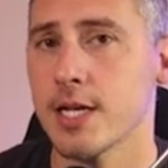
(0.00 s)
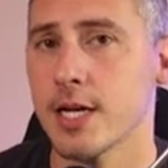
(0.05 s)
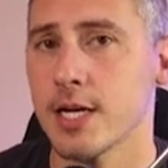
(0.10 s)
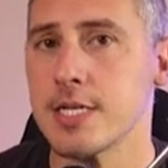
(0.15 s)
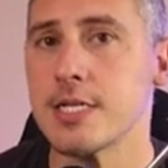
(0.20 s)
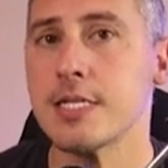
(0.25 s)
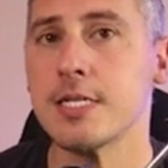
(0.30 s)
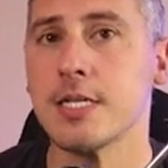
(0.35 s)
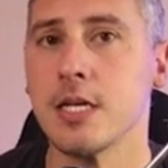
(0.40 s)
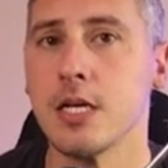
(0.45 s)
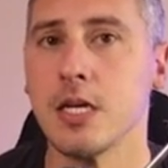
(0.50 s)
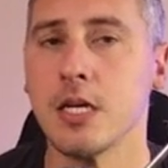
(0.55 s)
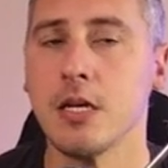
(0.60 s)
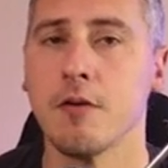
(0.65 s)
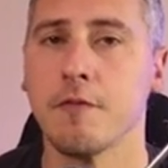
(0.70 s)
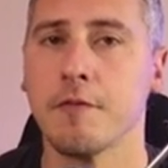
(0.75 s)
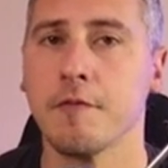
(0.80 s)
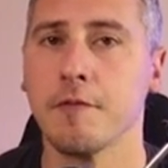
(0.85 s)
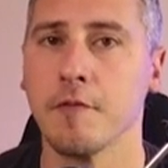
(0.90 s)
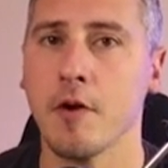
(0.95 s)
that I see
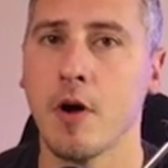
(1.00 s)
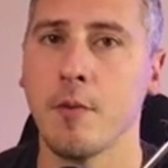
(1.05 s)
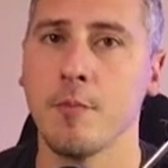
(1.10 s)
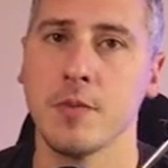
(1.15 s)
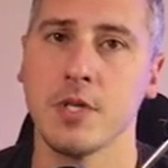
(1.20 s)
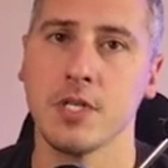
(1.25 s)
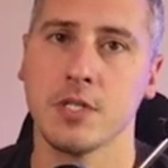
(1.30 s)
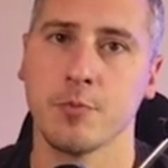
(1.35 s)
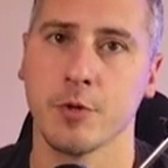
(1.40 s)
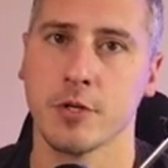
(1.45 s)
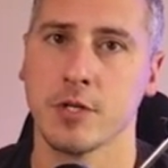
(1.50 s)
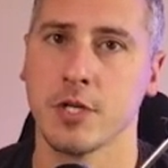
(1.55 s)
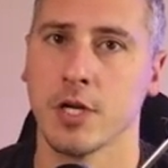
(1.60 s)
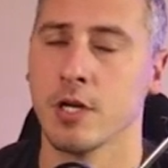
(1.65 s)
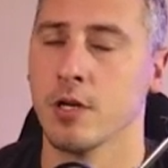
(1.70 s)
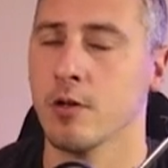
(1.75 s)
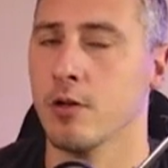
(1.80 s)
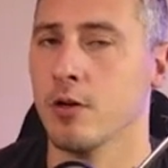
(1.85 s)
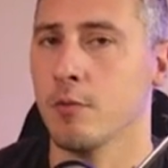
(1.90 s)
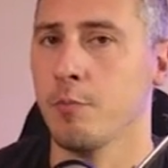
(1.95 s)
from this
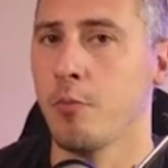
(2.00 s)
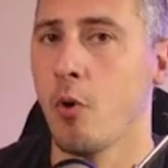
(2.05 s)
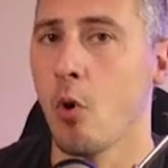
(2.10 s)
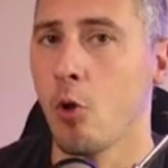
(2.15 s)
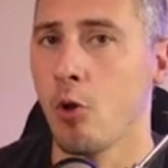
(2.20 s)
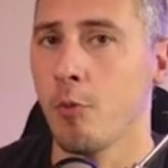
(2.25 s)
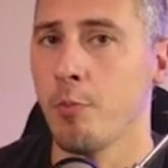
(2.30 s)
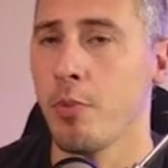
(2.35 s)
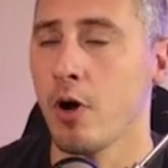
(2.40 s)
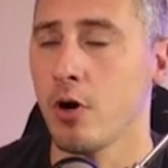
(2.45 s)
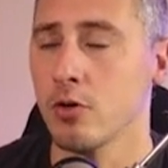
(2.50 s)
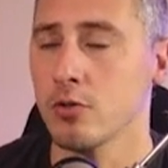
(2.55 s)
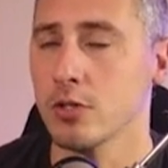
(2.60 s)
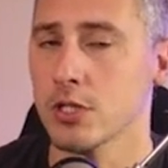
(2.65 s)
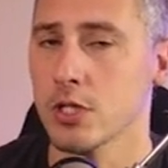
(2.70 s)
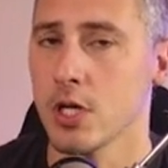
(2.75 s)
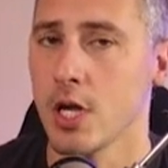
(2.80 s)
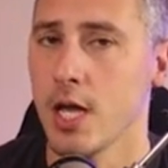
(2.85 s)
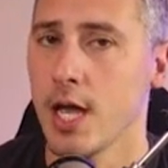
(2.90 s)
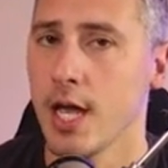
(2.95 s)
particular poll
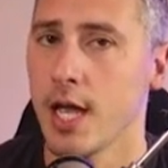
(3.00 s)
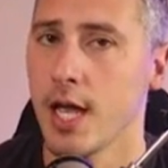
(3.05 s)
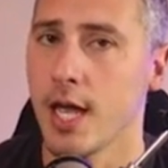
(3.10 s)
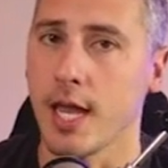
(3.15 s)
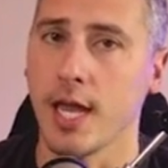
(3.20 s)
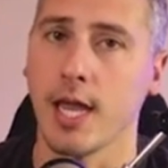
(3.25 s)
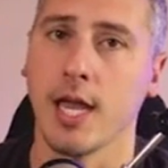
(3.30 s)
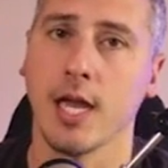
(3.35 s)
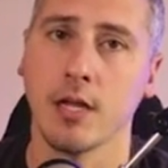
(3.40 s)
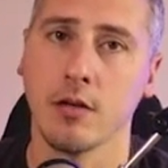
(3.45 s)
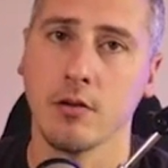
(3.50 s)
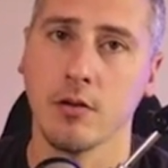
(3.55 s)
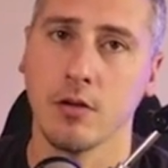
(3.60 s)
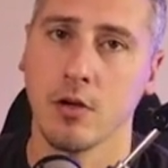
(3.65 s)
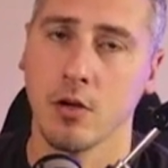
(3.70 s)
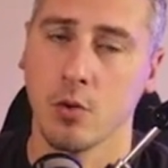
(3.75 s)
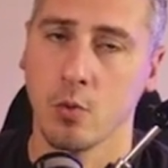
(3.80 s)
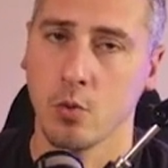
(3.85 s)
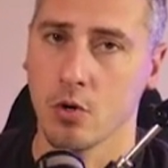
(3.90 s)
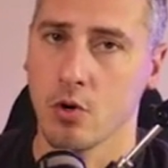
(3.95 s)
post, and
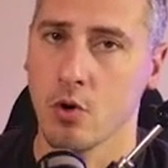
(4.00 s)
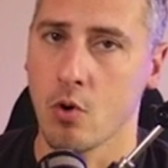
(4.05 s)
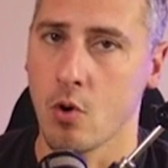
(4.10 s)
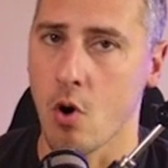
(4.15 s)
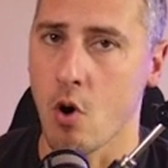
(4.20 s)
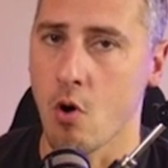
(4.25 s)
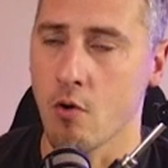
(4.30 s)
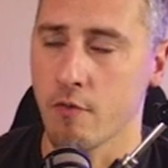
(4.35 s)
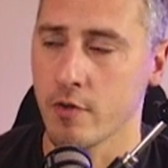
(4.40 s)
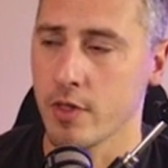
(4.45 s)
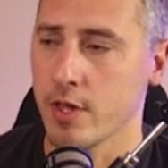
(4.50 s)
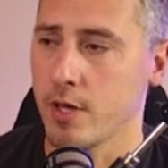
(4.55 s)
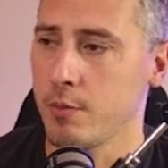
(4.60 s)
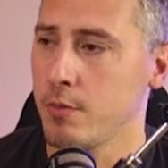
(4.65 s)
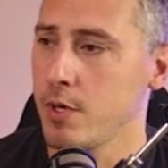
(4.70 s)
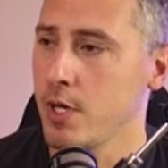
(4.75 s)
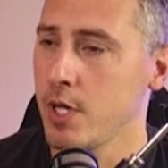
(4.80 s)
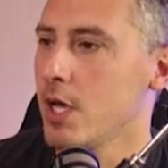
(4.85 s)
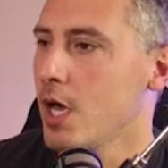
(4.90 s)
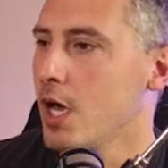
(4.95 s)
we'll go over
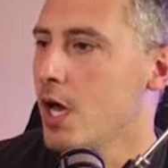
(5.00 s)
them.